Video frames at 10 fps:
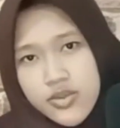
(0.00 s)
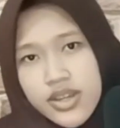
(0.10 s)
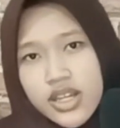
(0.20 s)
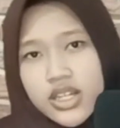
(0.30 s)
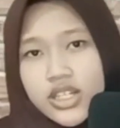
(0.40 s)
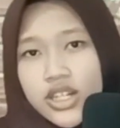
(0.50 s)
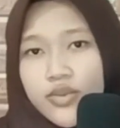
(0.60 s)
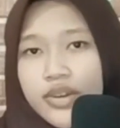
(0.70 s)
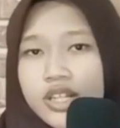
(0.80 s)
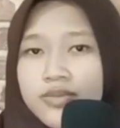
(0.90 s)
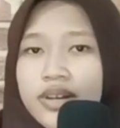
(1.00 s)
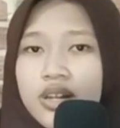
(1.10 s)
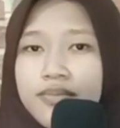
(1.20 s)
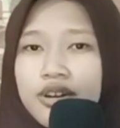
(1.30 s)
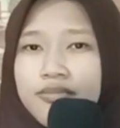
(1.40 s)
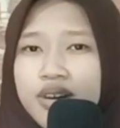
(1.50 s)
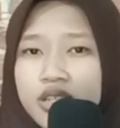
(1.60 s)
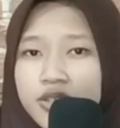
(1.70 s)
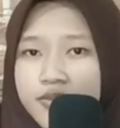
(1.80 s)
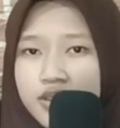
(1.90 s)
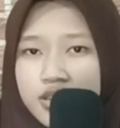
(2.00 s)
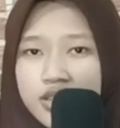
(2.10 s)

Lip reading: shall we explain about Mars first?